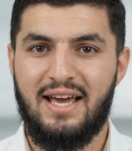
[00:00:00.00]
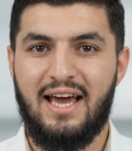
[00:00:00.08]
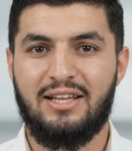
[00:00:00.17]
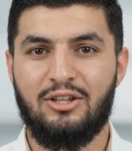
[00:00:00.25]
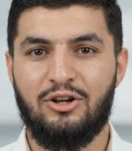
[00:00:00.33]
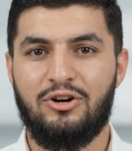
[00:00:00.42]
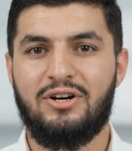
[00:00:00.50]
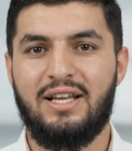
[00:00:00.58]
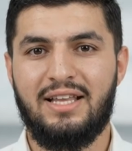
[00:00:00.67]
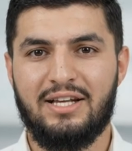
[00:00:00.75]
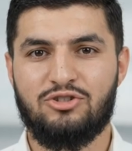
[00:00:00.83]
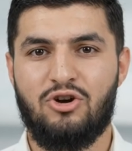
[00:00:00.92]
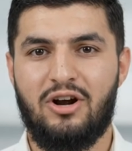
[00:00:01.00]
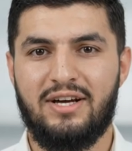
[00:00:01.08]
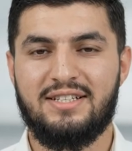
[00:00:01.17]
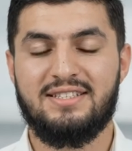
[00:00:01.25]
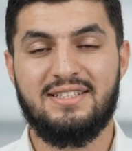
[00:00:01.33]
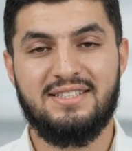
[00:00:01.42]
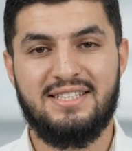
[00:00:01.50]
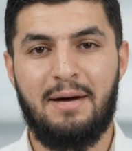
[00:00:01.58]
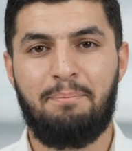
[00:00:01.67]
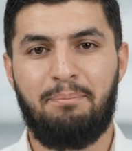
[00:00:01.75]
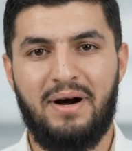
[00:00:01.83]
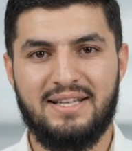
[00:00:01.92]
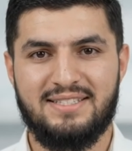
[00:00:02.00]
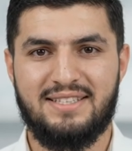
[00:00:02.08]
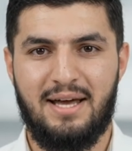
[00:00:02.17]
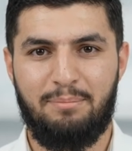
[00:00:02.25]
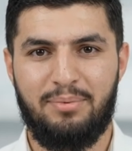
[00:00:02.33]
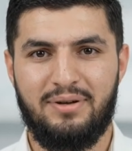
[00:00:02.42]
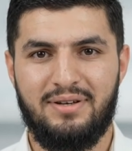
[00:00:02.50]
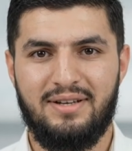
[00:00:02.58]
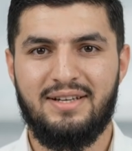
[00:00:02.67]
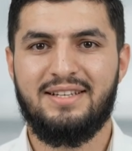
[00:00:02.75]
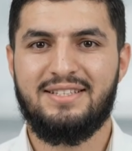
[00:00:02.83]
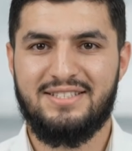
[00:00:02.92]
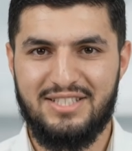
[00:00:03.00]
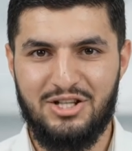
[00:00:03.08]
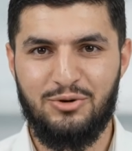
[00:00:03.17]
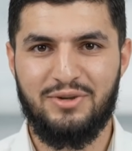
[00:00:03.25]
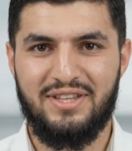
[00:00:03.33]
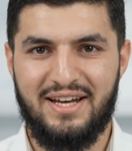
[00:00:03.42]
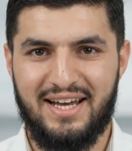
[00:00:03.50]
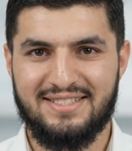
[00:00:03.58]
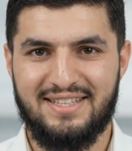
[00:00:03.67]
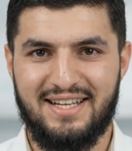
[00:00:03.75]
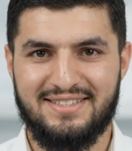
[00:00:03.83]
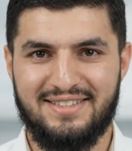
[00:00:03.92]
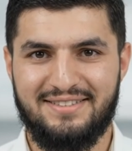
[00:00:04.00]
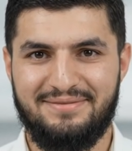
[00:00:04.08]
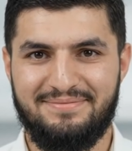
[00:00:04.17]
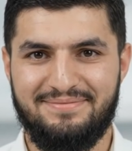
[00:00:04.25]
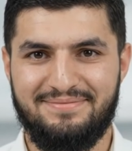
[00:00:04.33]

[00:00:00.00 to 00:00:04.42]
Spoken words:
and learn electronics step by step. See you in the next lesson.